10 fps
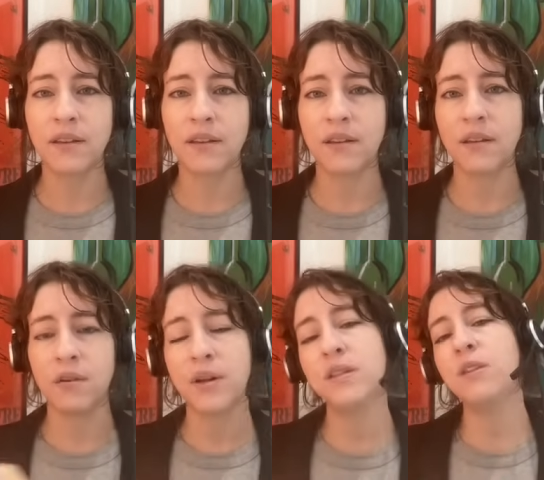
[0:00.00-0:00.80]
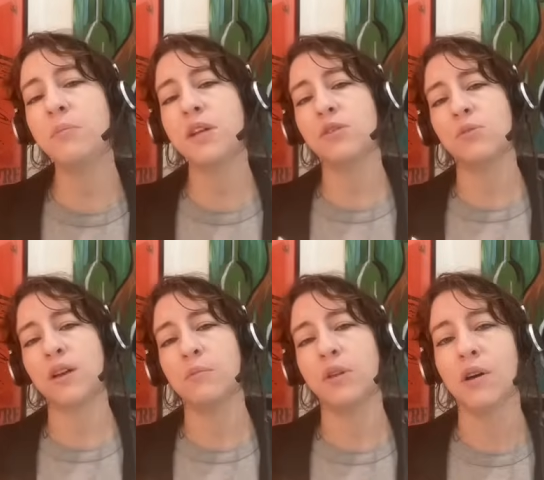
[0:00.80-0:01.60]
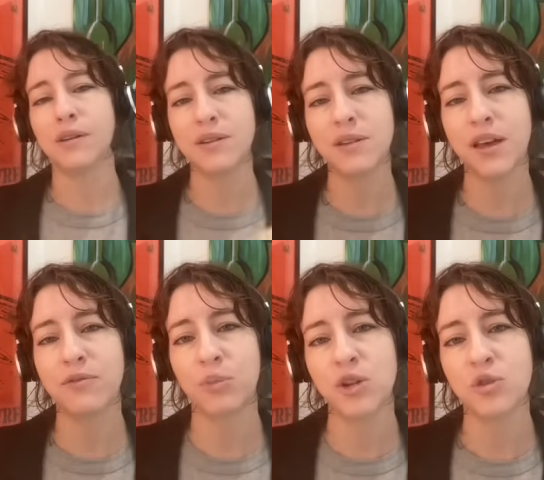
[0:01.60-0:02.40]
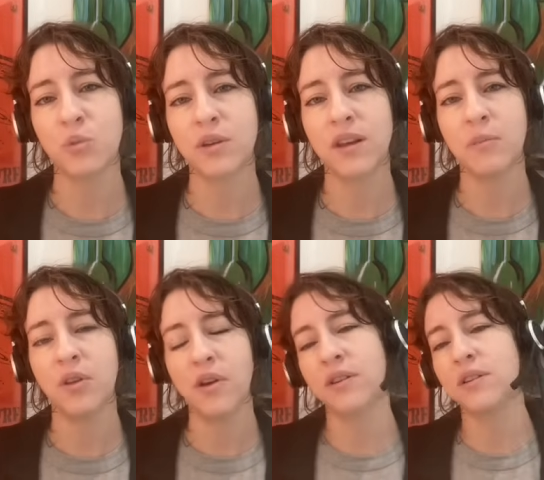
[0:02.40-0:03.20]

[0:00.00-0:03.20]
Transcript: you know, until Me Too came along, and until Evan Rachel Wood came along,